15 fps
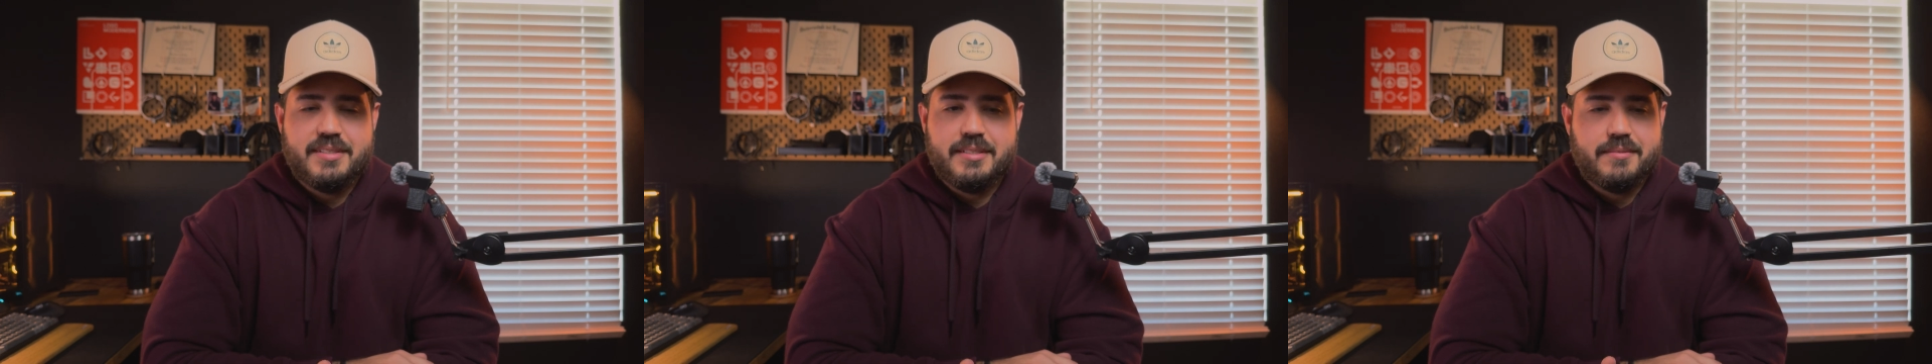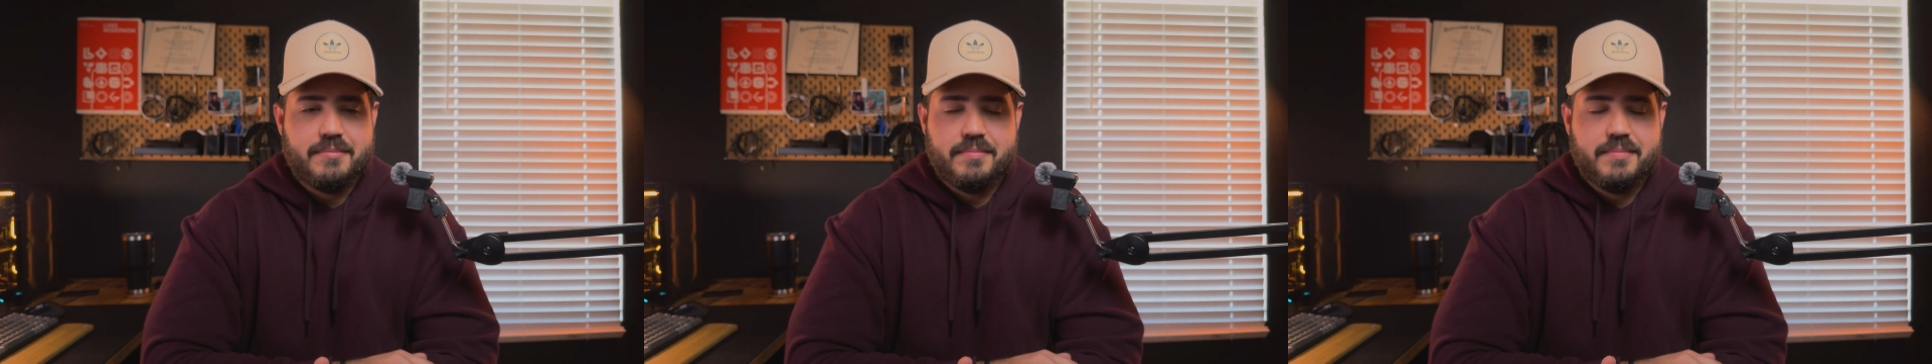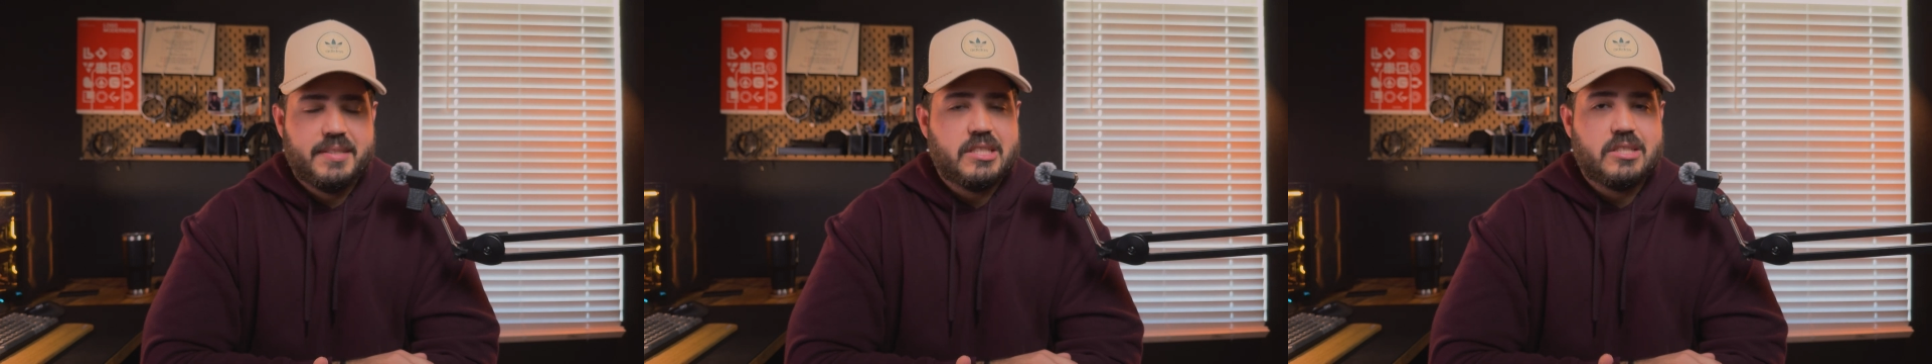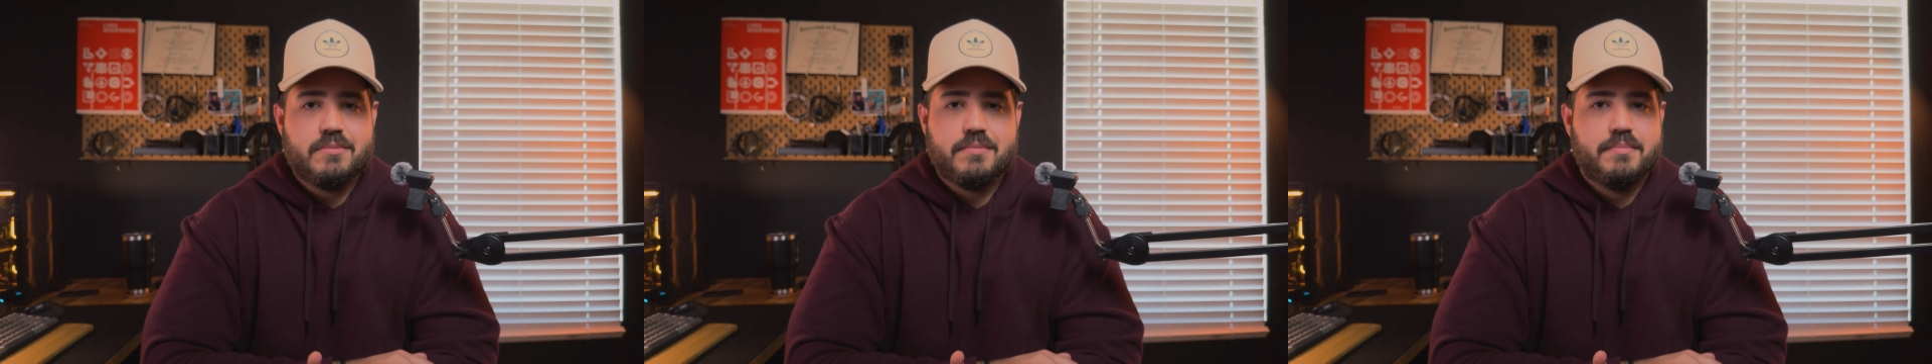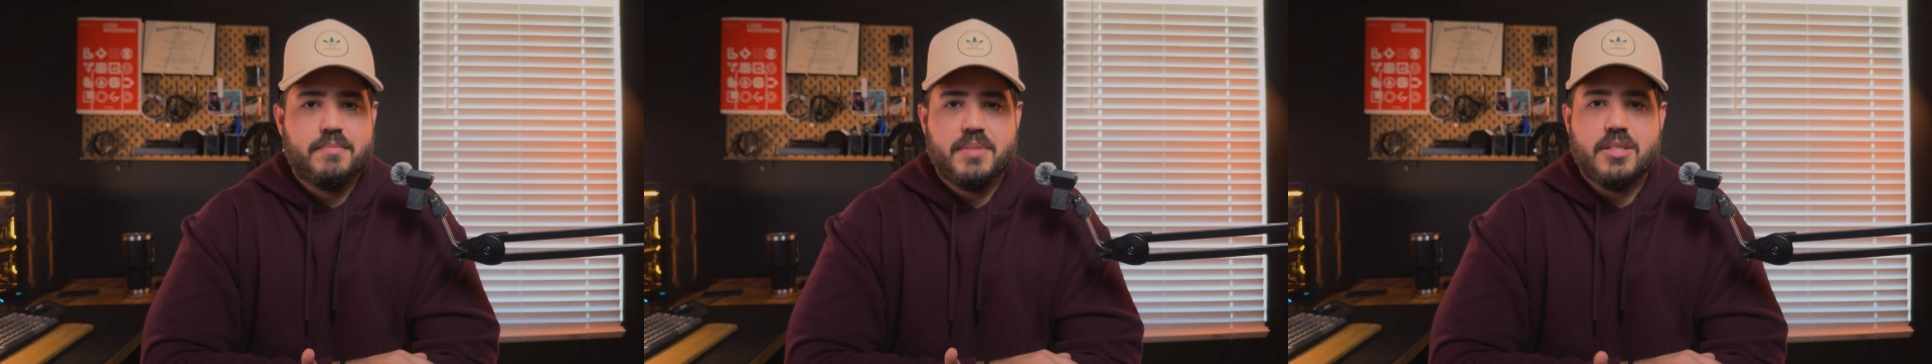
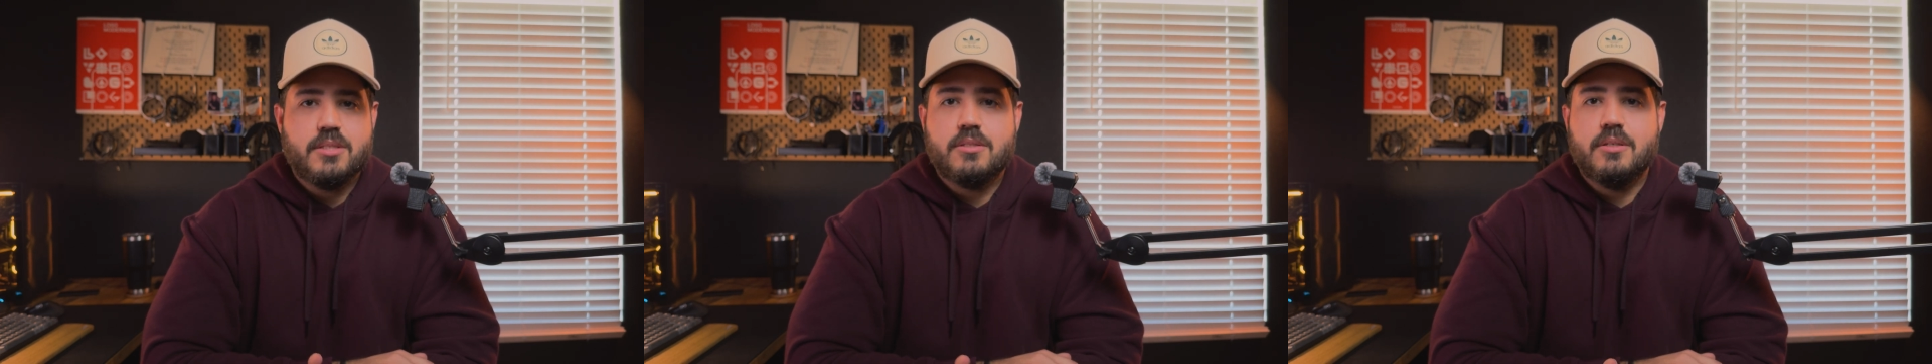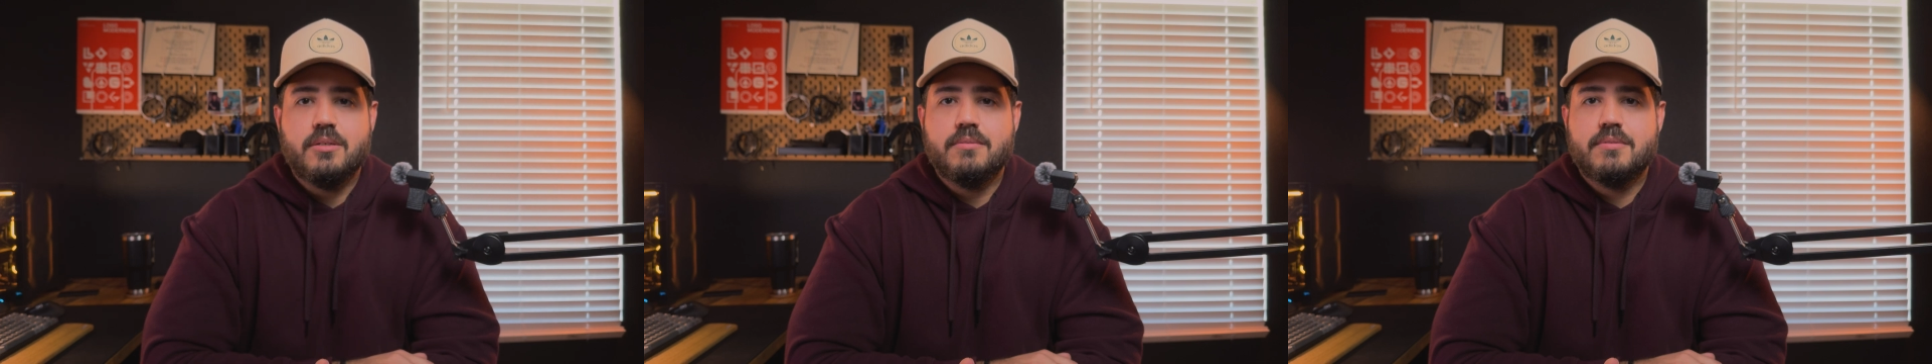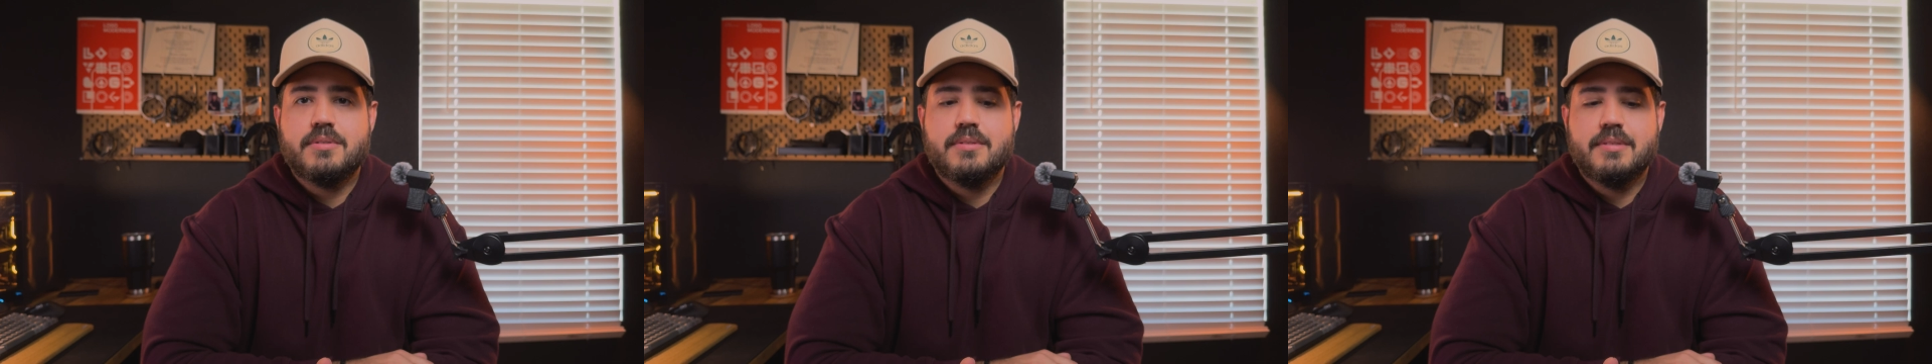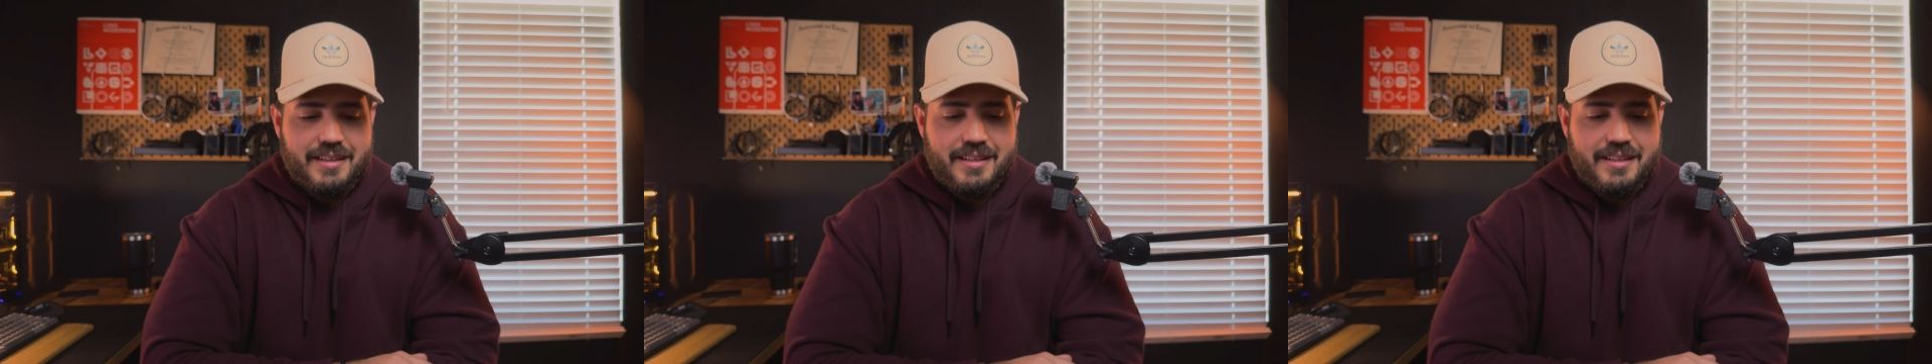Just please don't.